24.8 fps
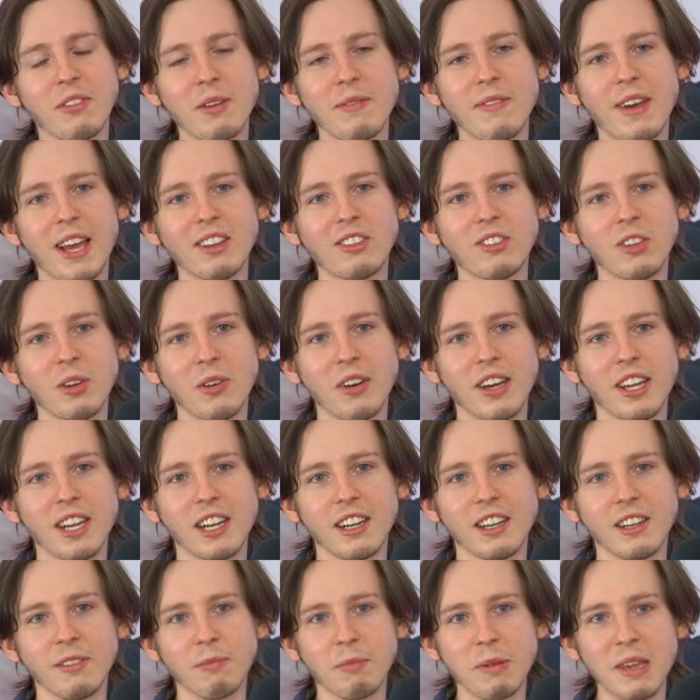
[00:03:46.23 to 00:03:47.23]
we met
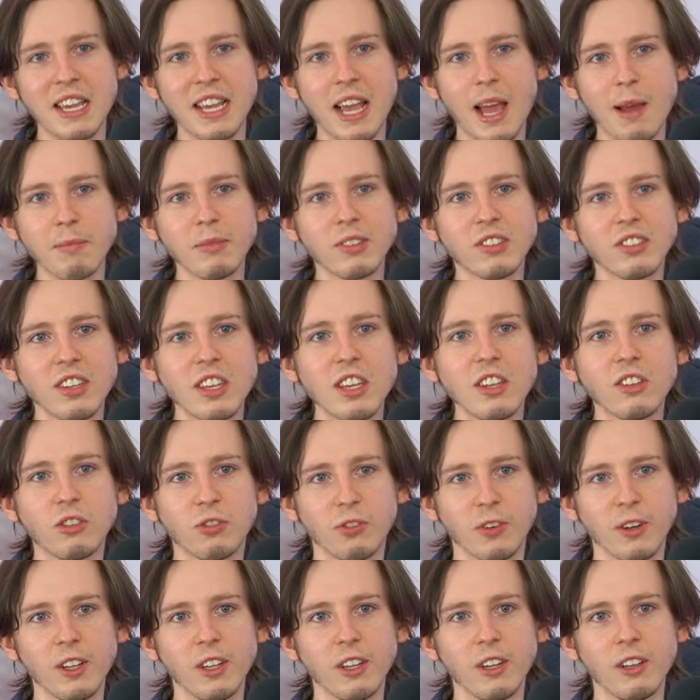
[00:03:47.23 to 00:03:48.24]
doing, being MCs
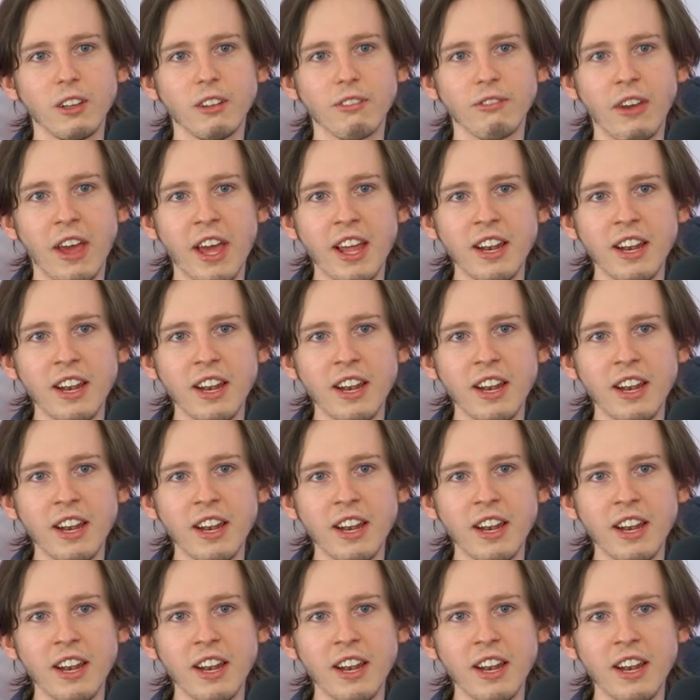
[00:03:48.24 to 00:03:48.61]
for a little event.